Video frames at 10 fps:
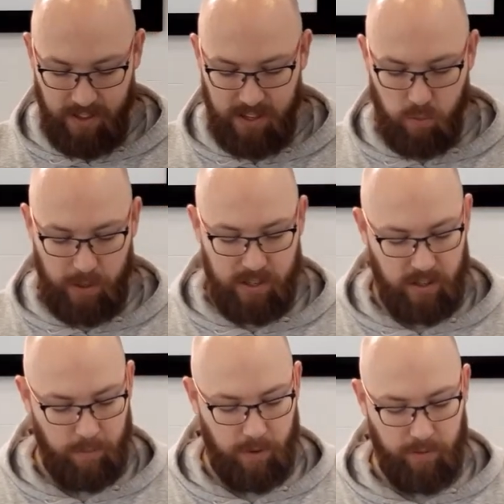this
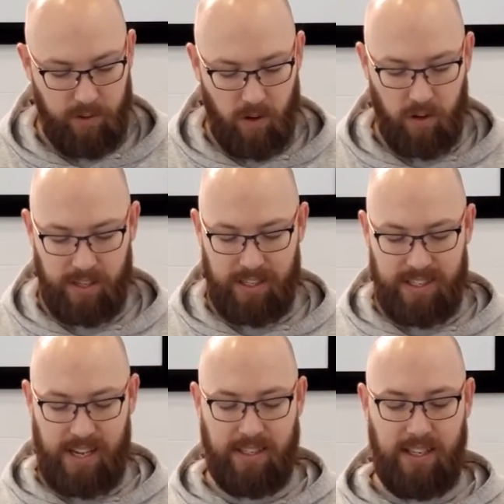wisdom of God in
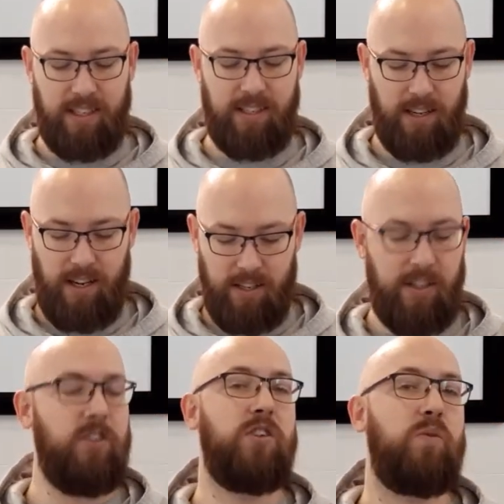settings
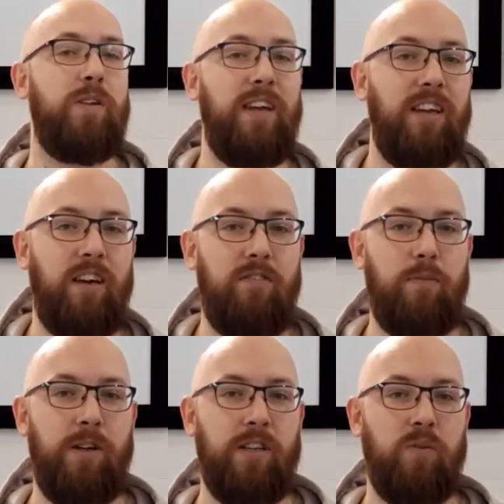such as within
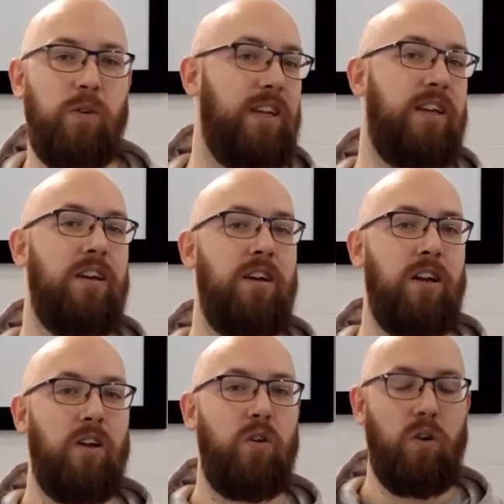government, within
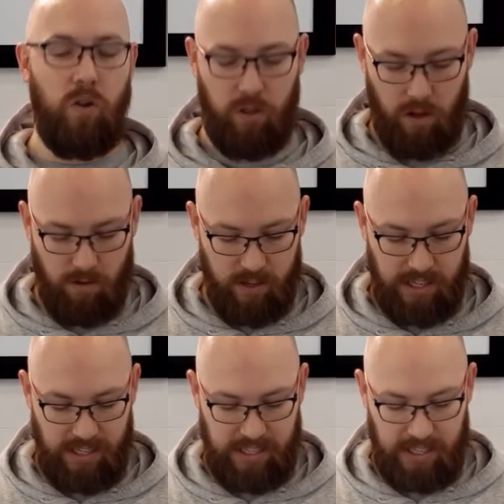local
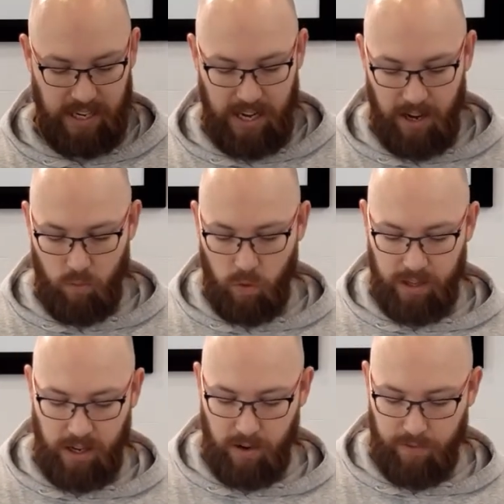authorities, and
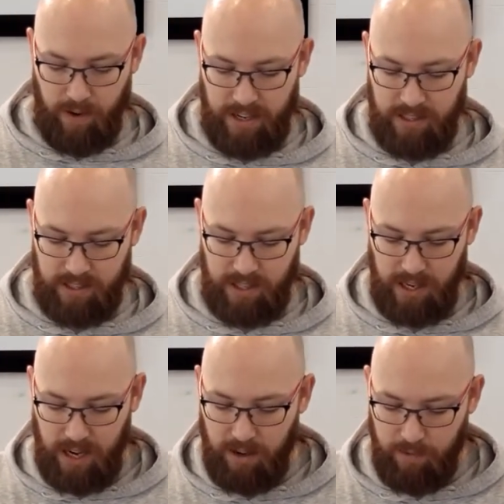within our friends
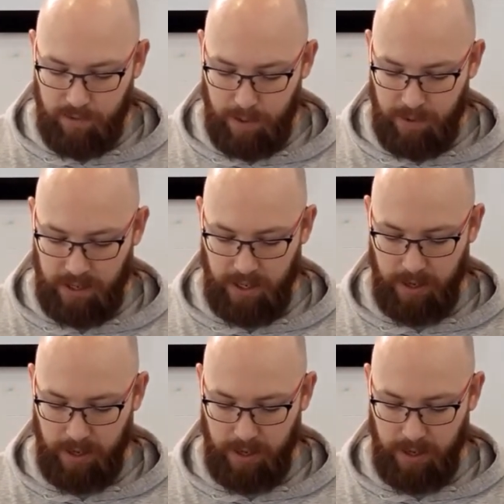and family.